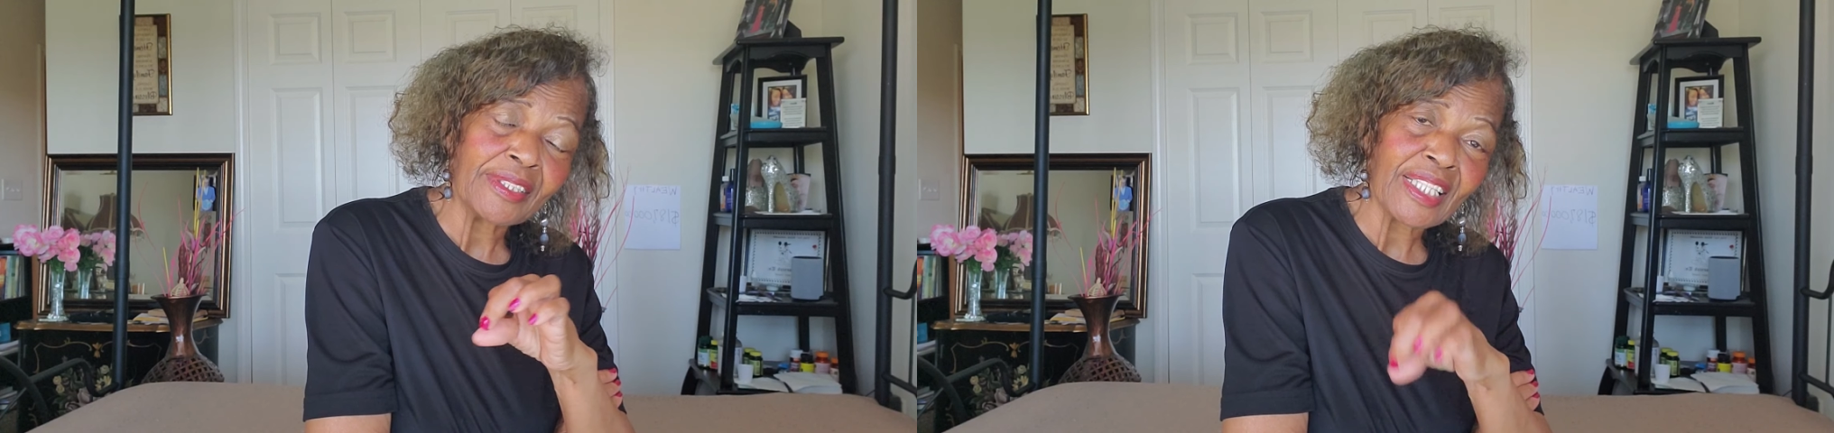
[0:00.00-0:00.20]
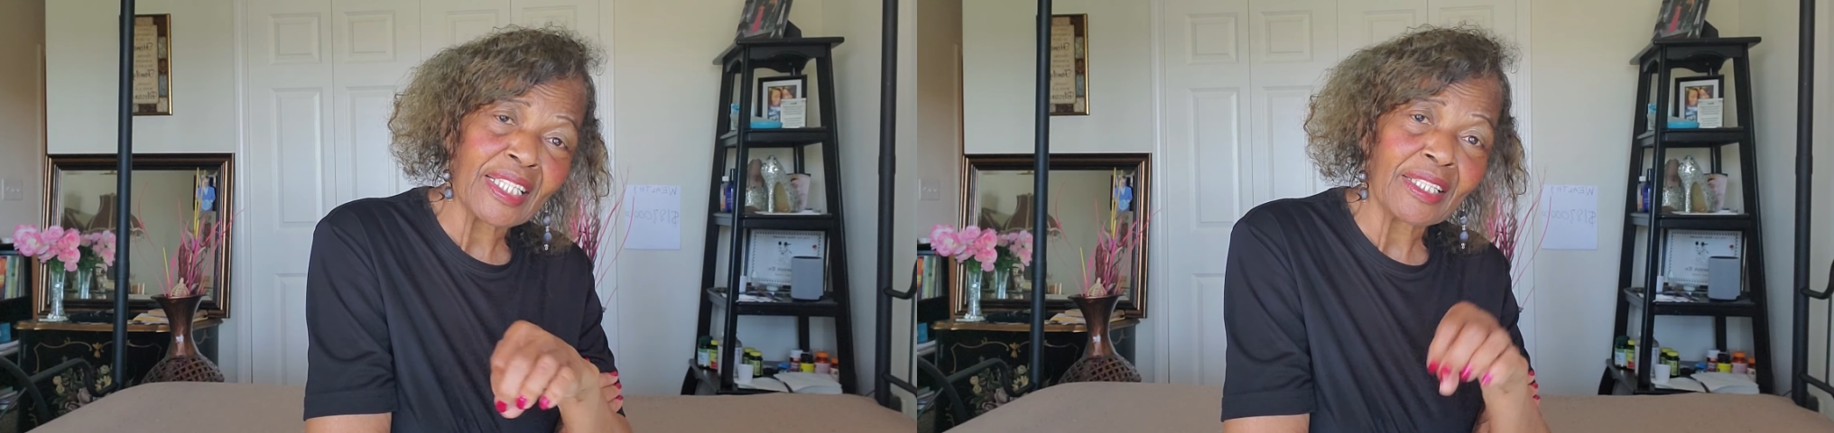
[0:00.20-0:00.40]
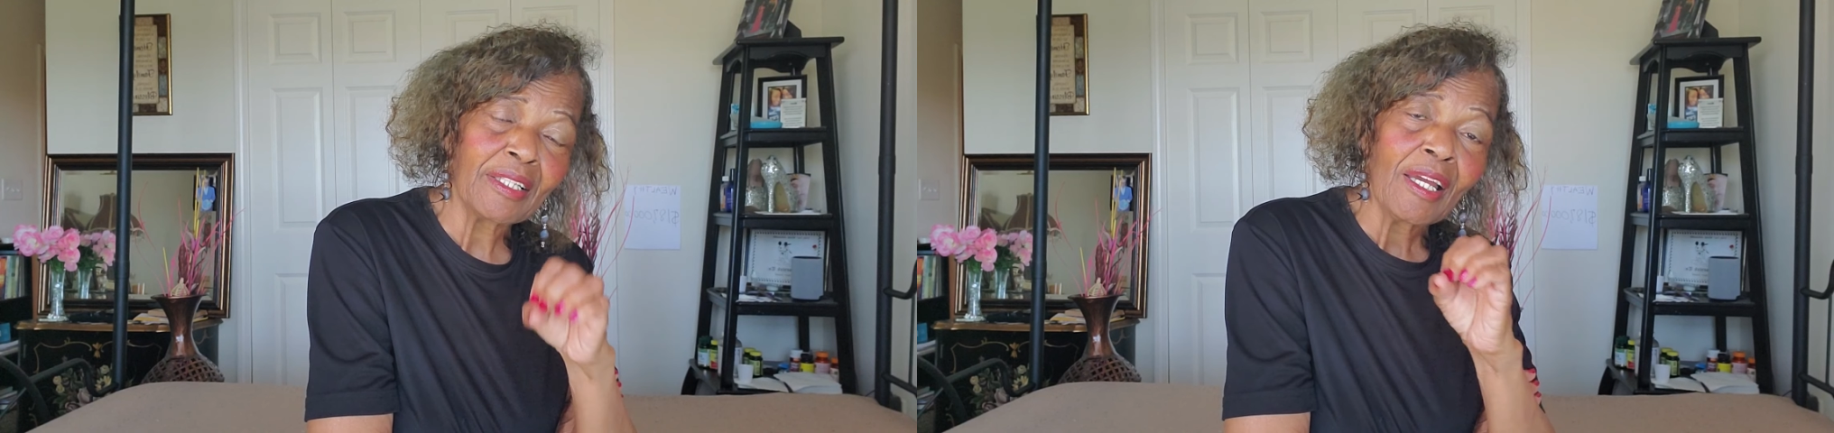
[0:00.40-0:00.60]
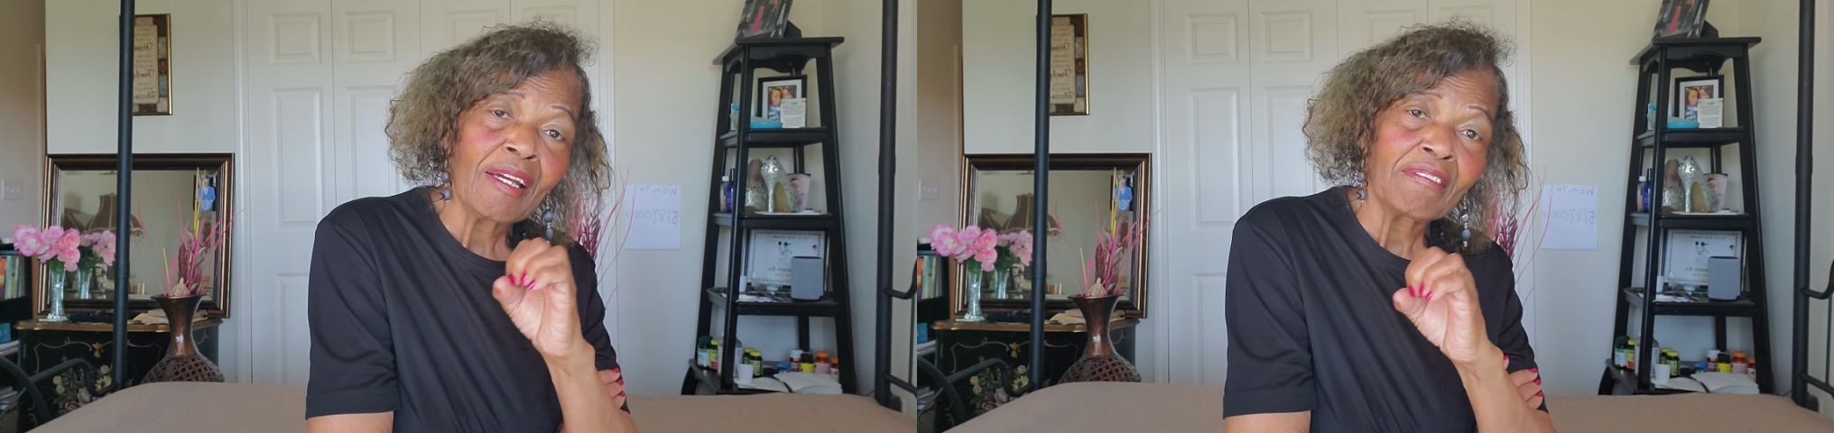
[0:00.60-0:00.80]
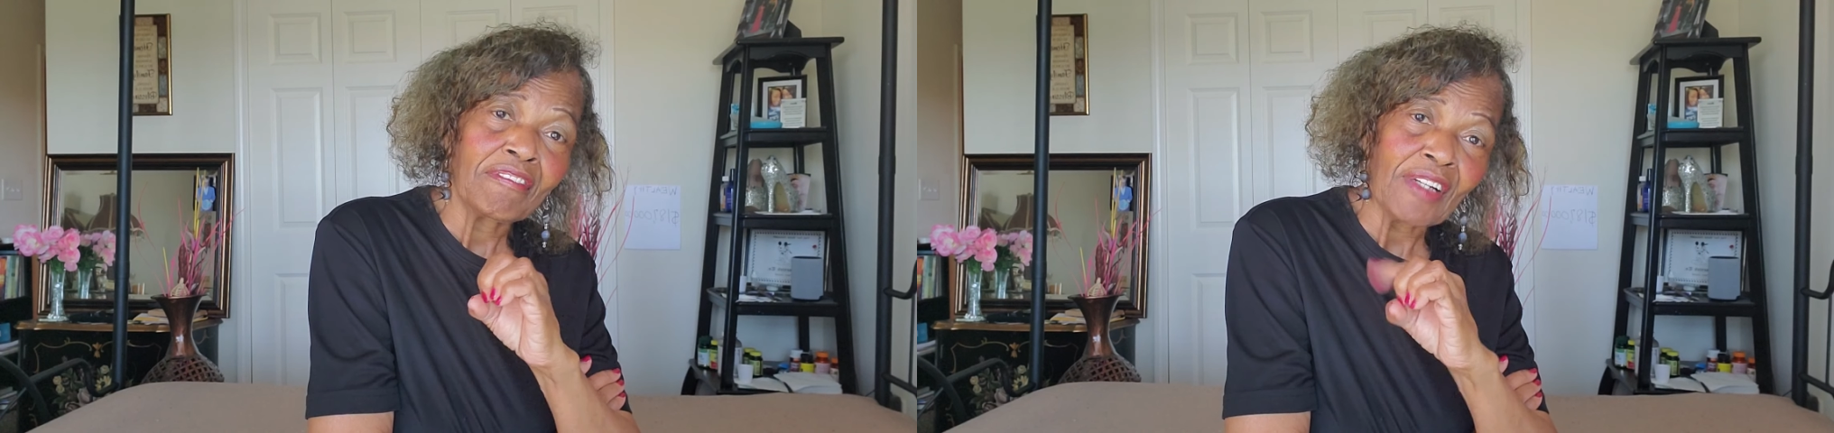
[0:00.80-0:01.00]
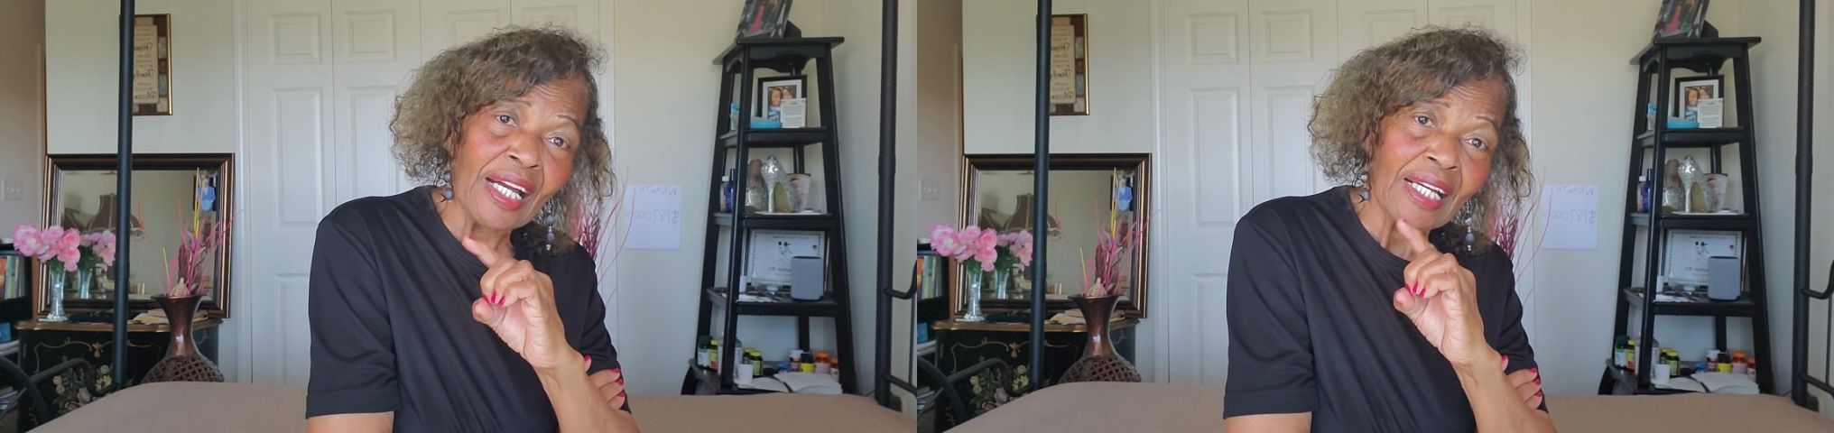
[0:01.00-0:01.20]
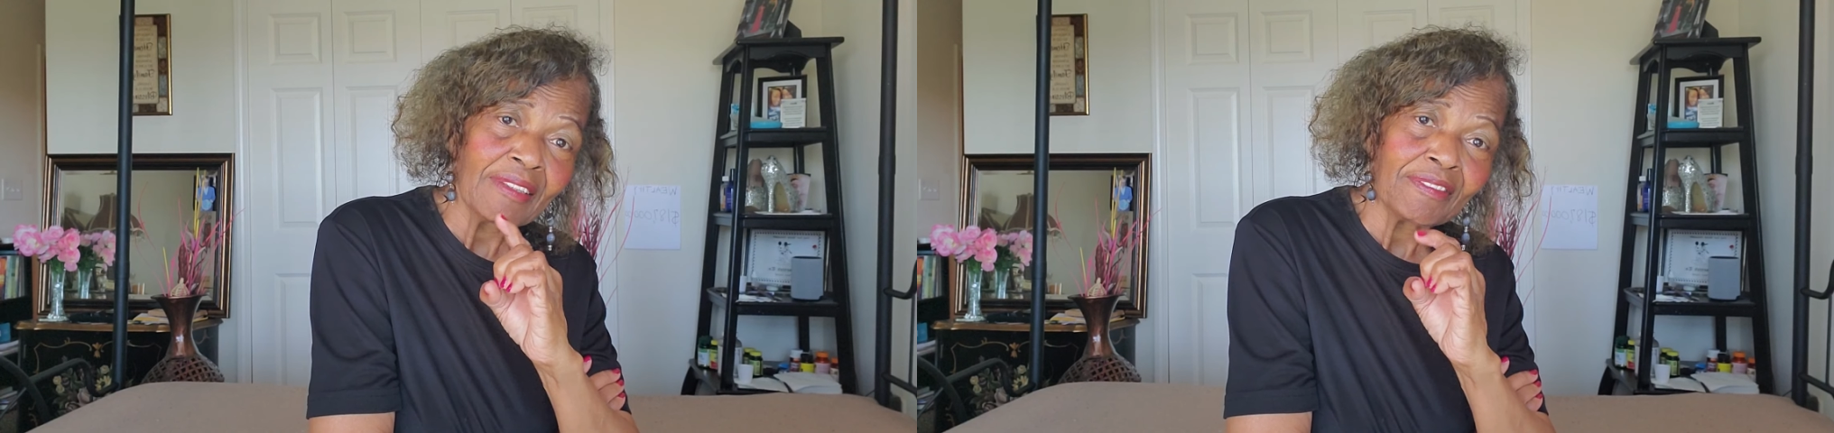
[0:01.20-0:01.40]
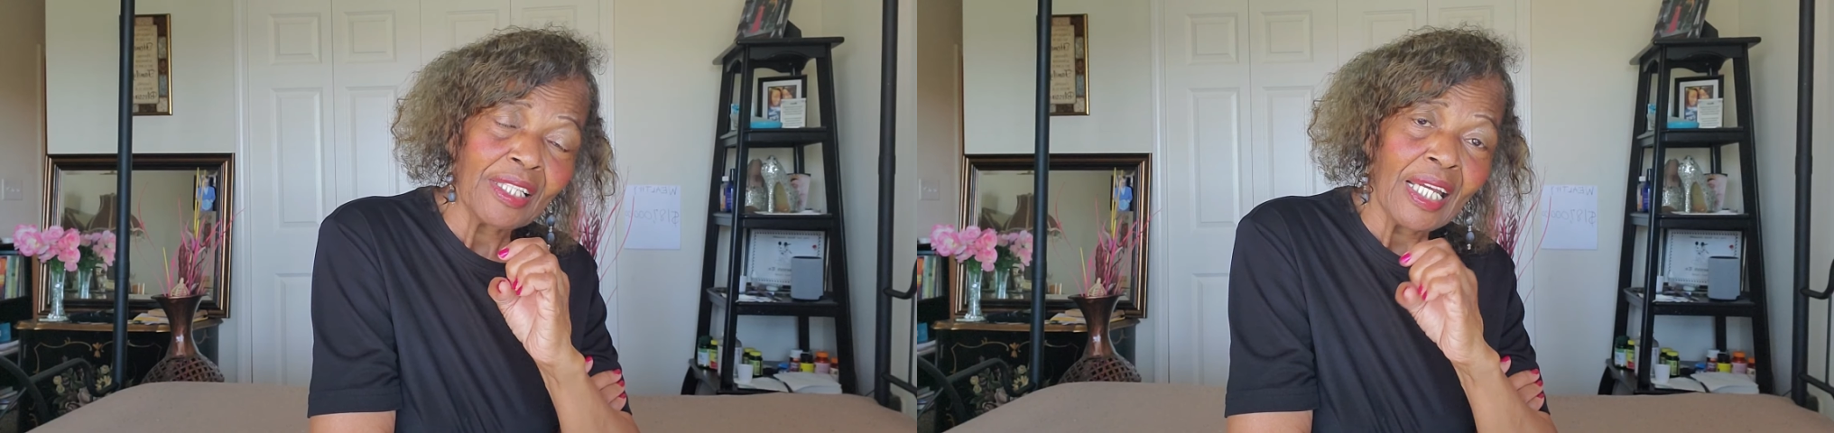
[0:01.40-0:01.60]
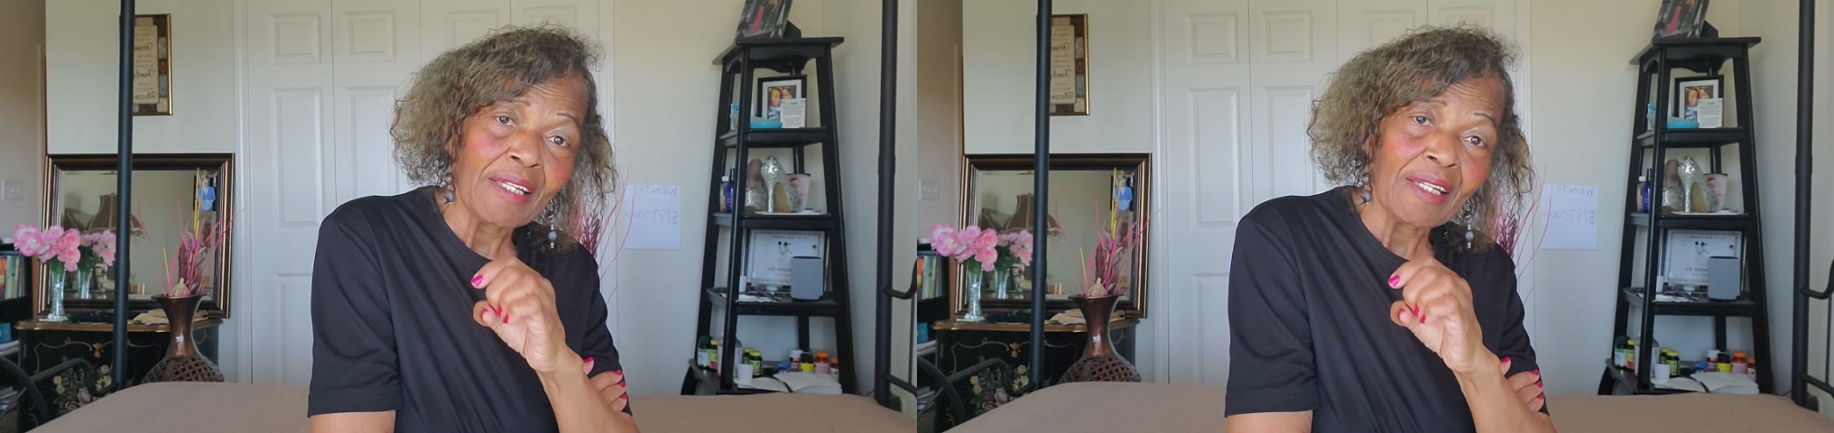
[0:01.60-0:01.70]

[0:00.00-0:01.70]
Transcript: did five